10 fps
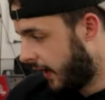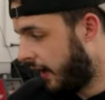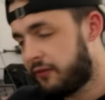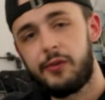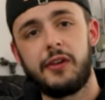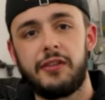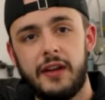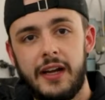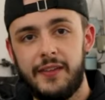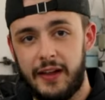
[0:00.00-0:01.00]

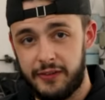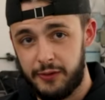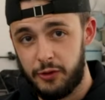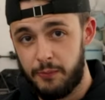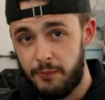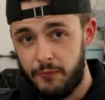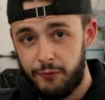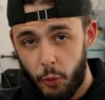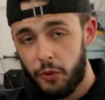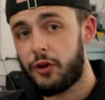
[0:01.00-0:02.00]
everything that's
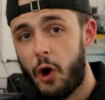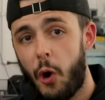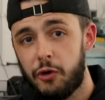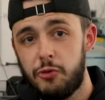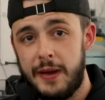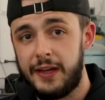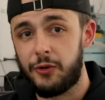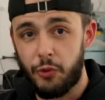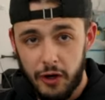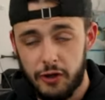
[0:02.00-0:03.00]
for the car to make
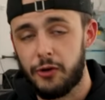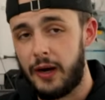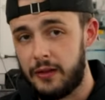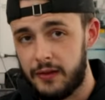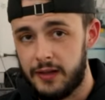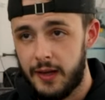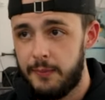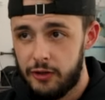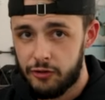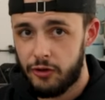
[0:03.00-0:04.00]
it run correctly,
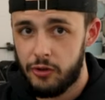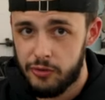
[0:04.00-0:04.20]
and make sure you're